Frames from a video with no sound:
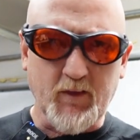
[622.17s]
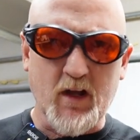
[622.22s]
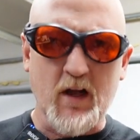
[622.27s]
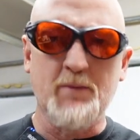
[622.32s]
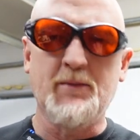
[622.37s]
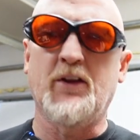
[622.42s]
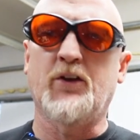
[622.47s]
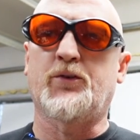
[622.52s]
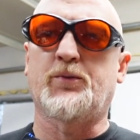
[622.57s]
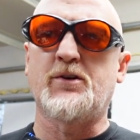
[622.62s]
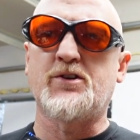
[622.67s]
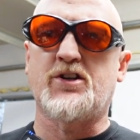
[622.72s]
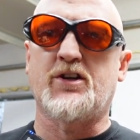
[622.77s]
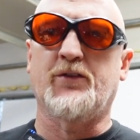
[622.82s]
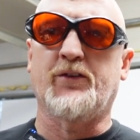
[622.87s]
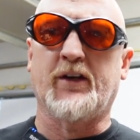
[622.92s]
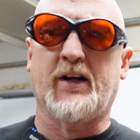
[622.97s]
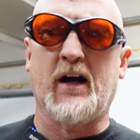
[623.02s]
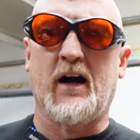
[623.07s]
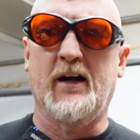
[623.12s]
I mean, there's a bunch of
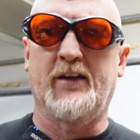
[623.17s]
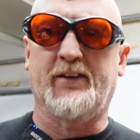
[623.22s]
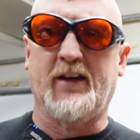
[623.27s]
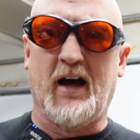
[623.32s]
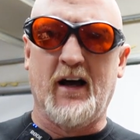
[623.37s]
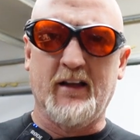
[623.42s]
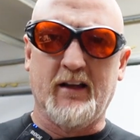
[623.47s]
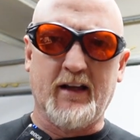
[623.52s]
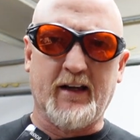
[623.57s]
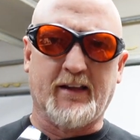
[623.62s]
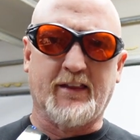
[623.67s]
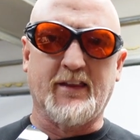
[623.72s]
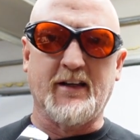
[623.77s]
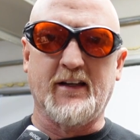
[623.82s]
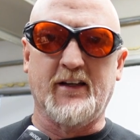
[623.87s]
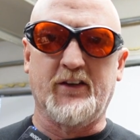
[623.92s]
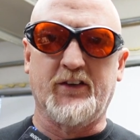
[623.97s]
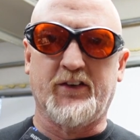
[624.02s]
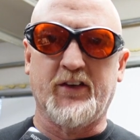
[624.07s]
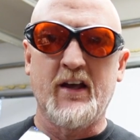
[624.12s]
different kinds. I like
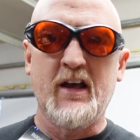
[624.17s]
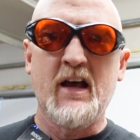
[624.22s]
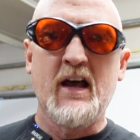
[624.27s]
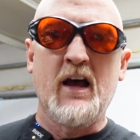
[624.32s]
these.